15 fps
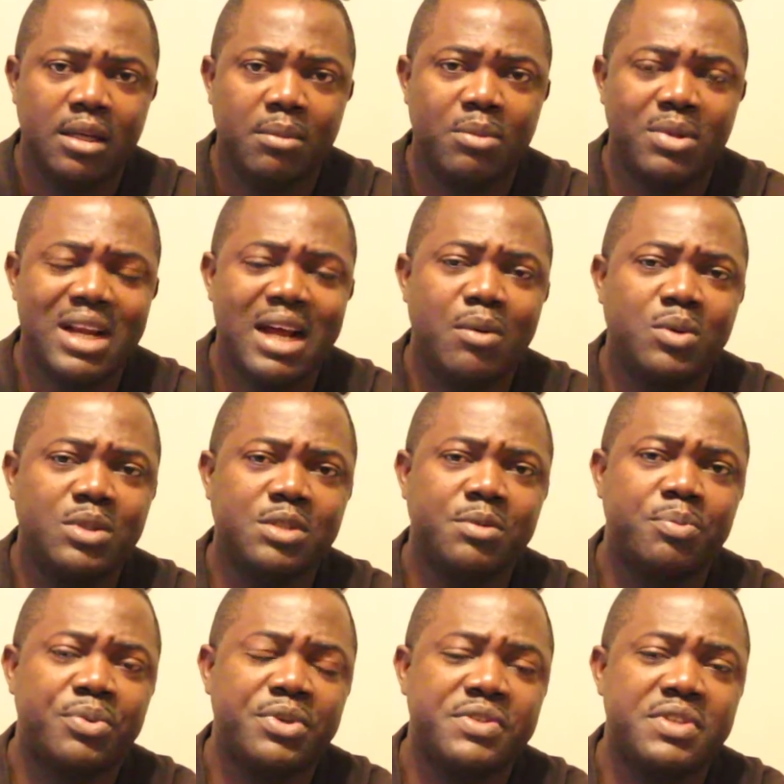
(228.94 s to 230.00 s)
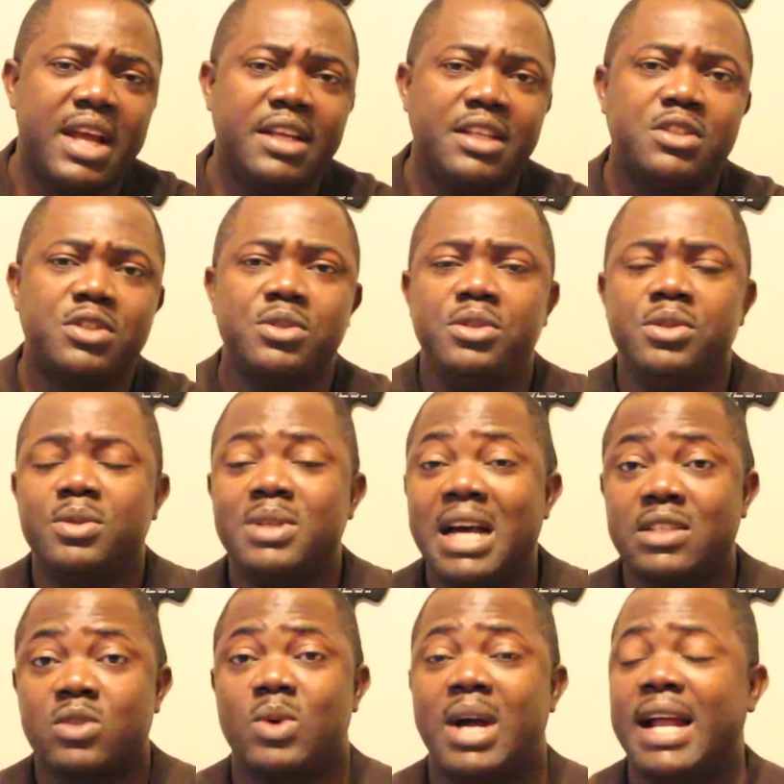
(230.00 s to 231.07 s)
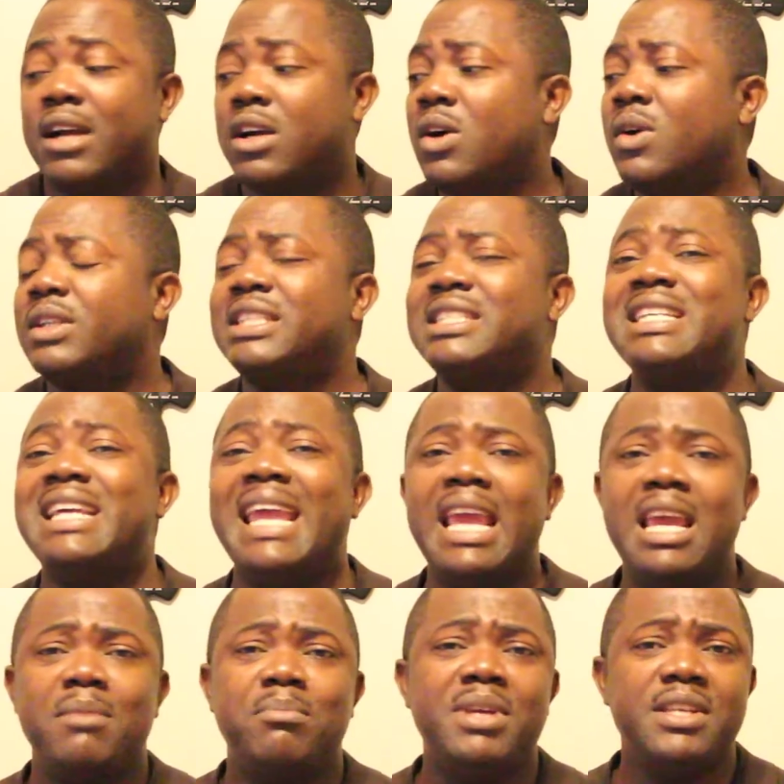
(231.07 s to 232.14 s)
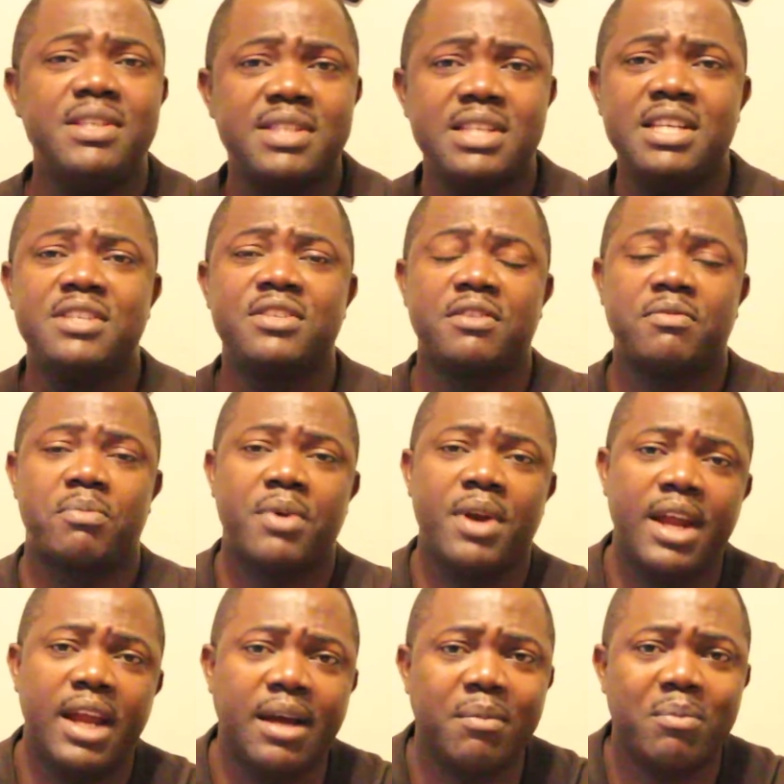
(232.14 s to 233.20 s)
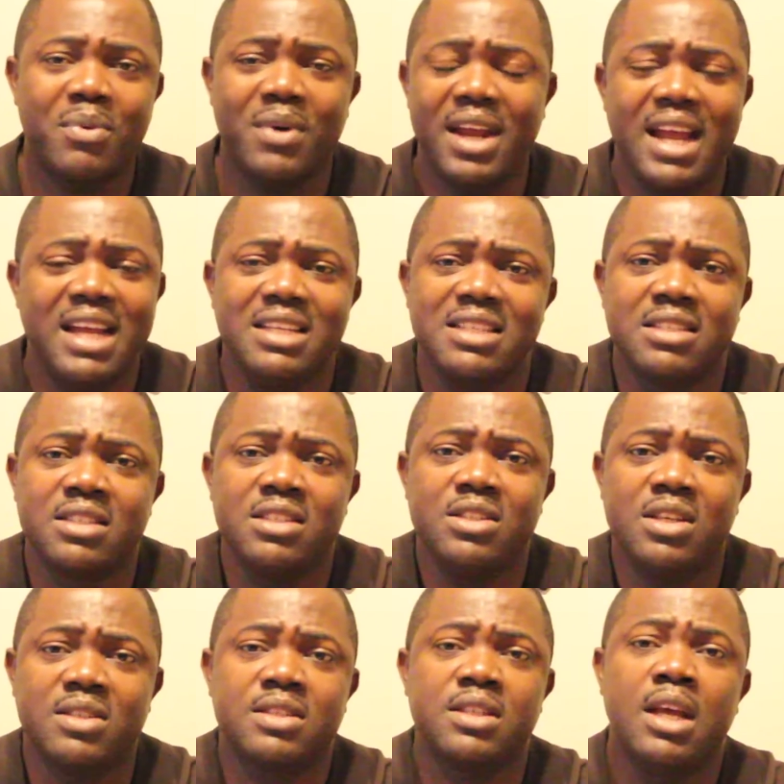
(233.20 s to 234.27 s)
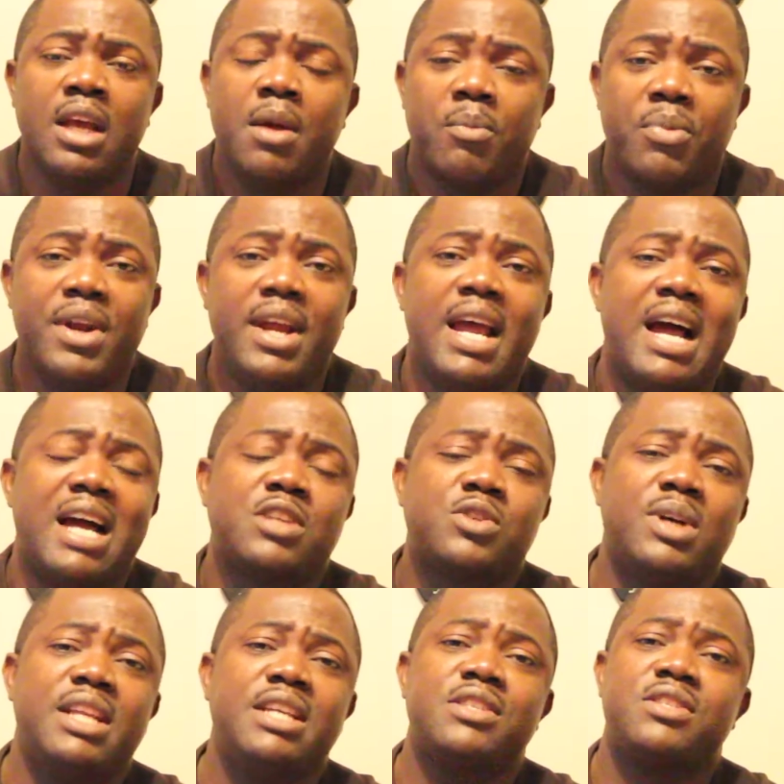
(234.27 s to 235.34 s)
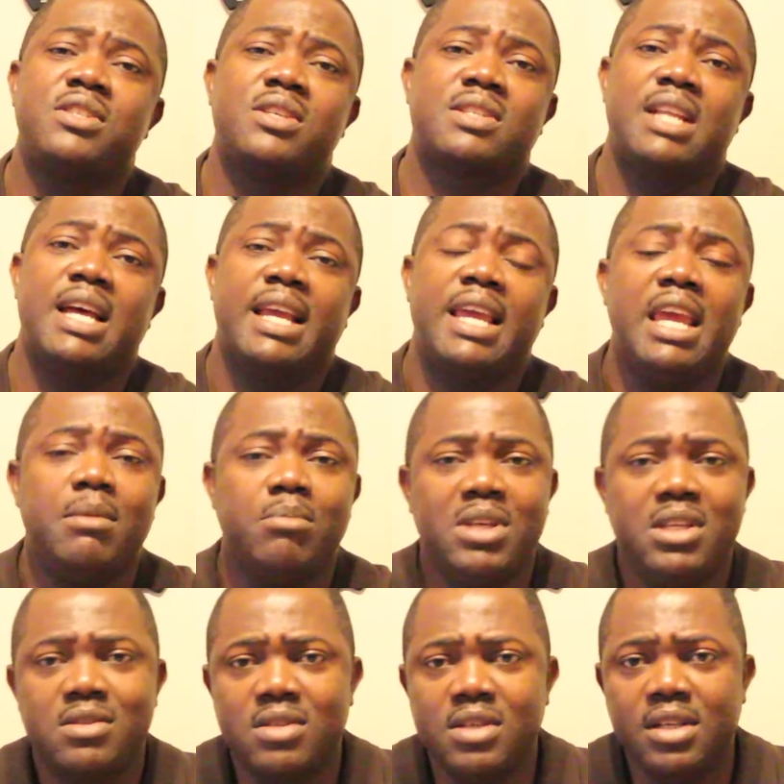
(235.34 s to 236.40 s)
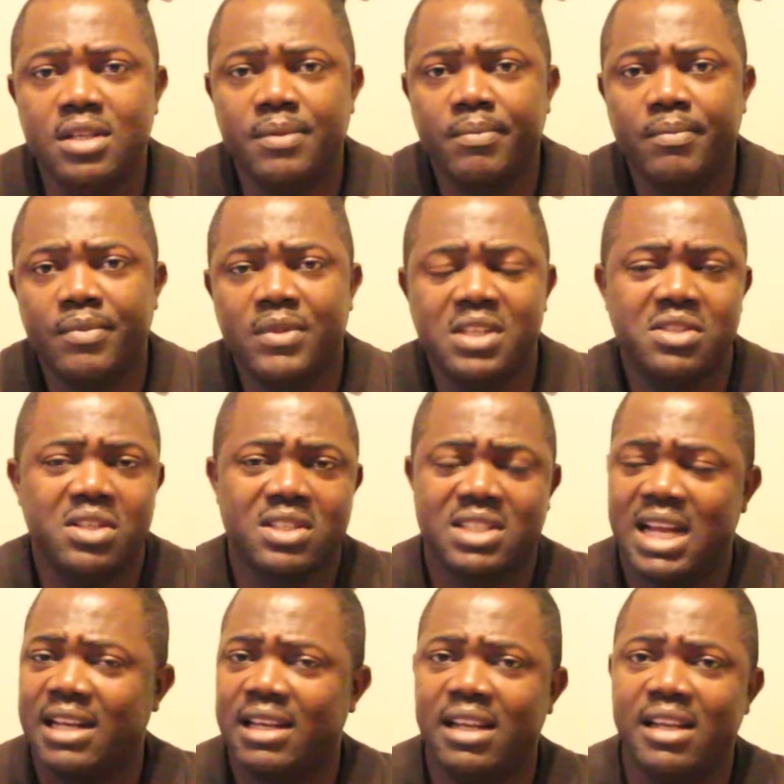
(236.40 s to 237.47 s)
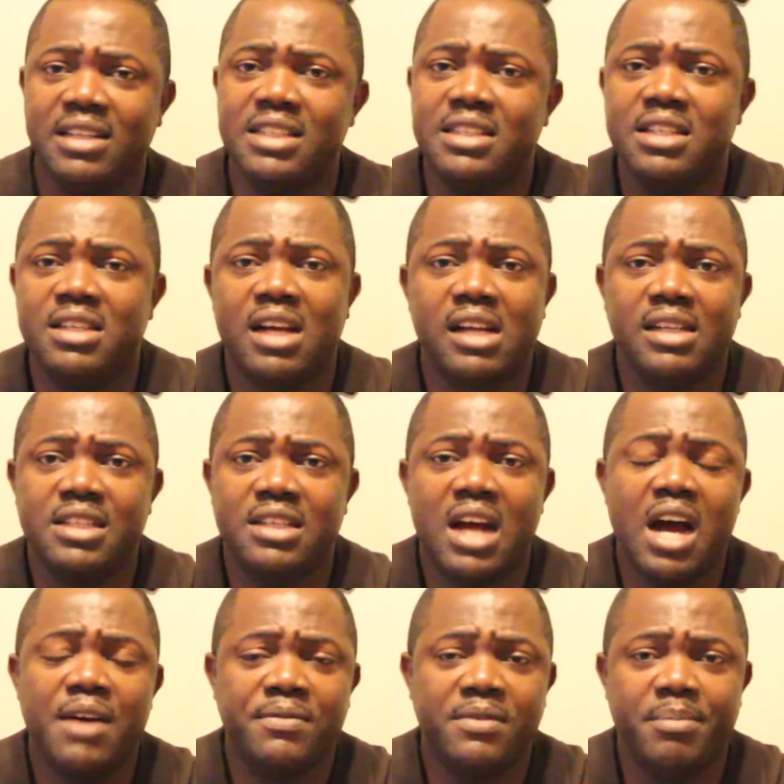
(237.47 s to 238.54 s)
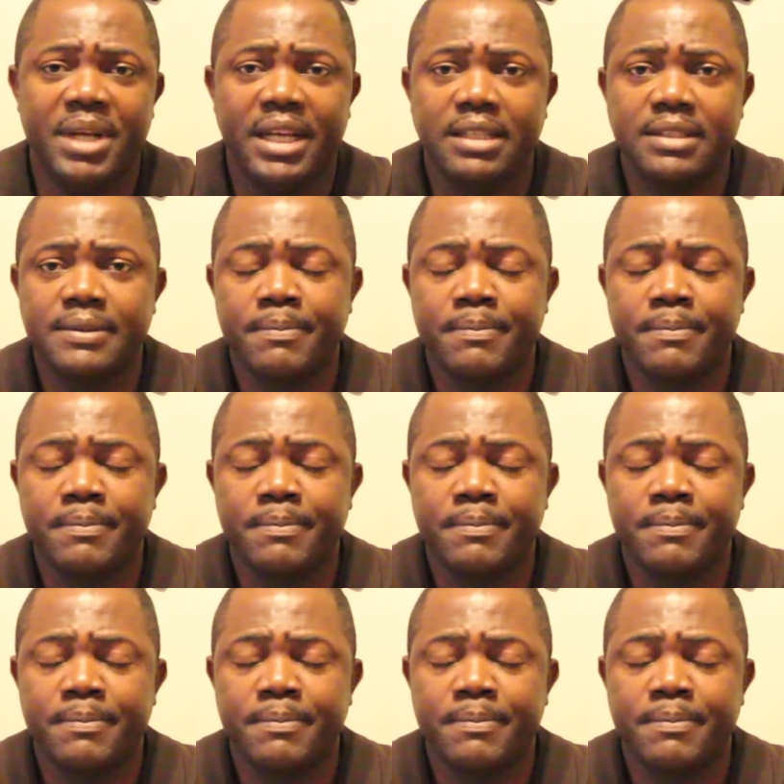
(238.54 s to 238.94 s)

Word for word: But I want to present it to you. That's why I called it the ABCs of prayer. Prayer is just, prayer actually is just like ABC. It's just like learning the, the alphabet.